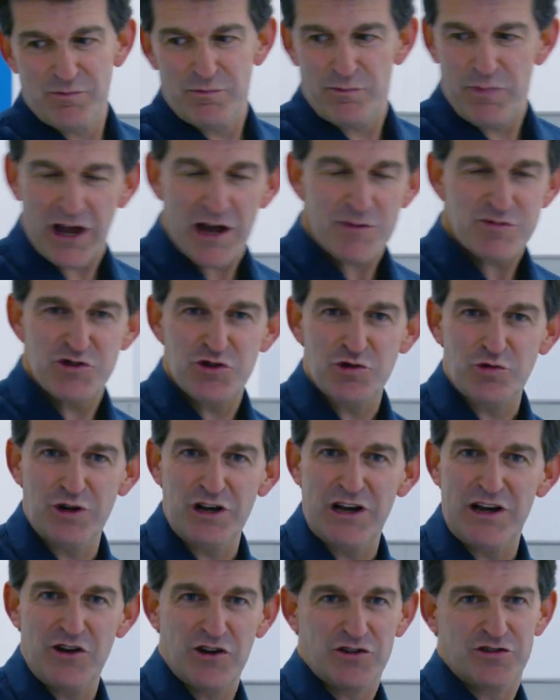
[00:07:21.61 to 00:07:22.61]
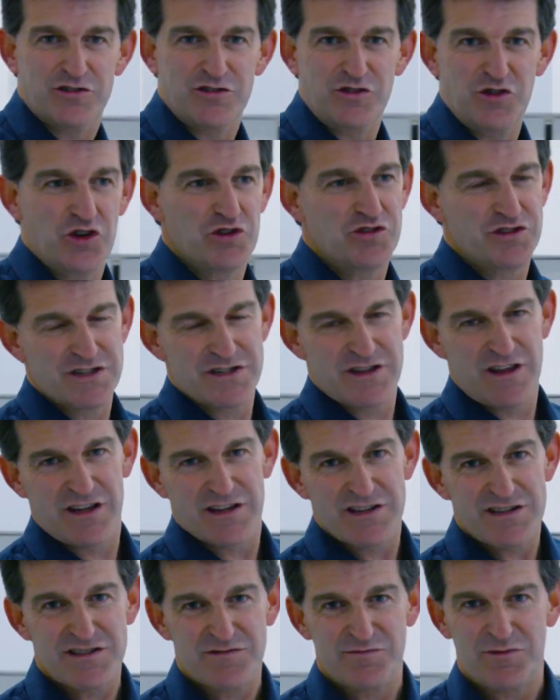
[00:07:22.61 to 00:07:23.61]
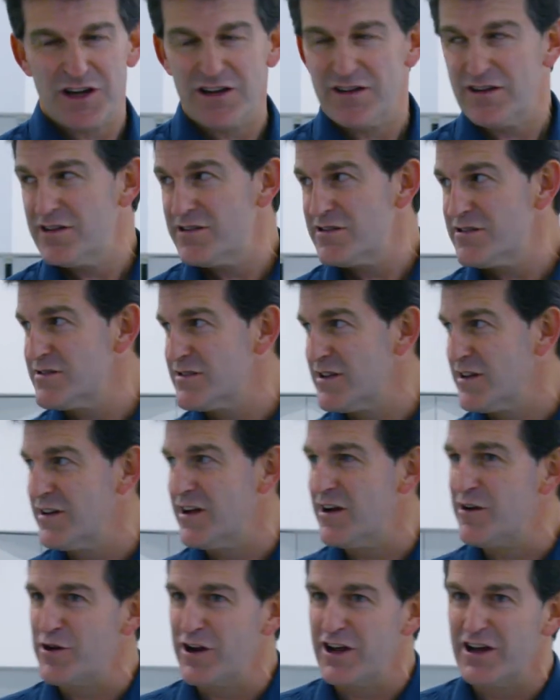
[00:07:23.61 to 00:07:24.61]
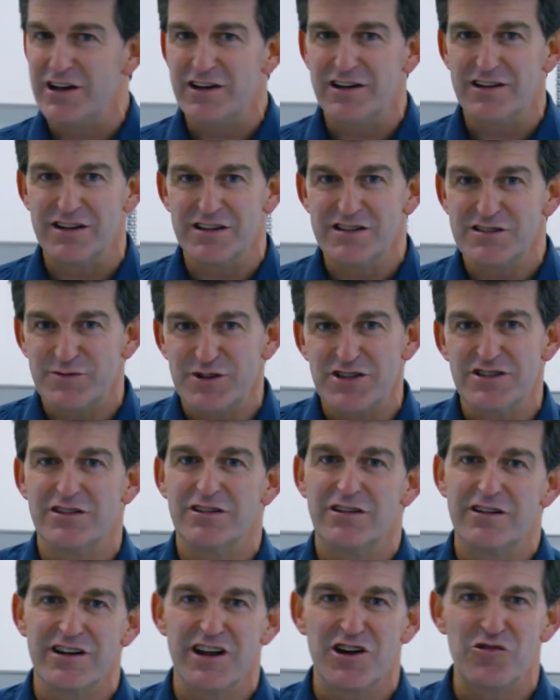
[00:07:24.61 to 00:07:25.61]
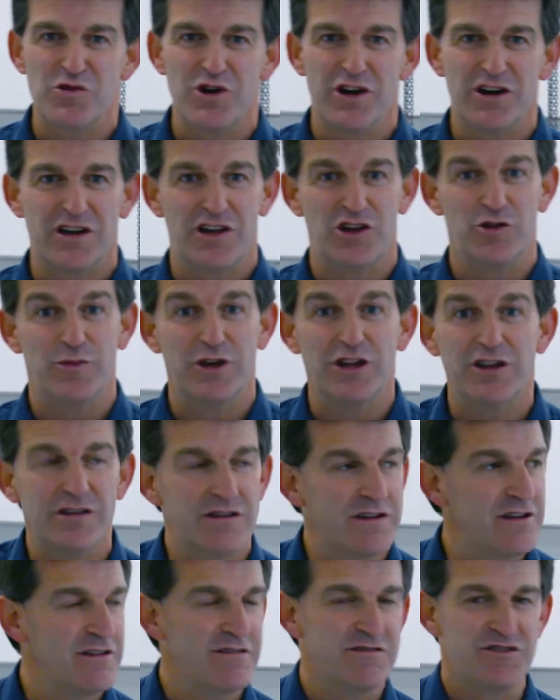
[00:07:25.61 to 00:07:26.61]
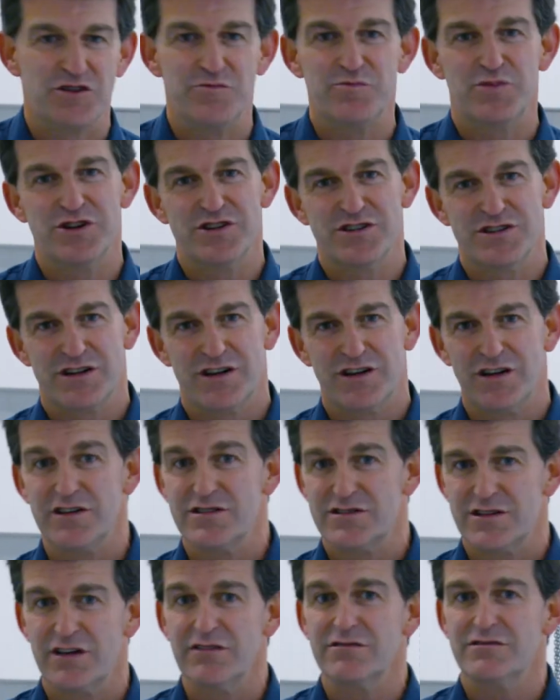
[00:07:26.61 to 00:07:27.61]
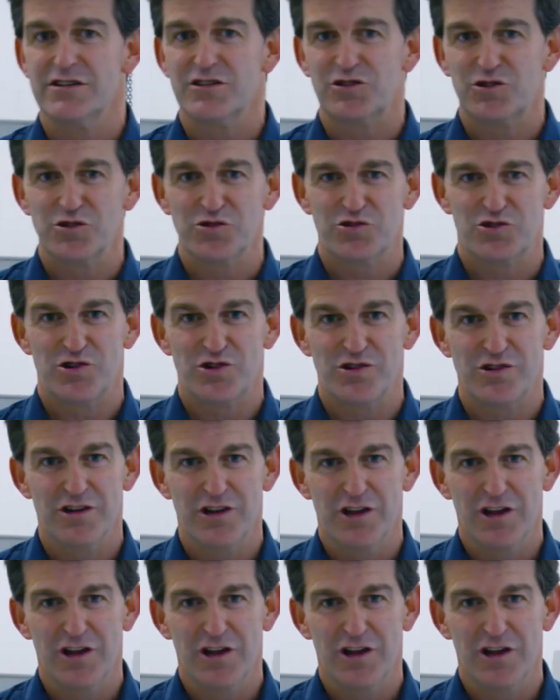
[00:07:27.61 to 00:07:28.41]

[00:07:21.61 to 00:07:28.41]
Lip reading: Perhaps you will not notice this, but this is an area, a special area where humidity, temperature is under control.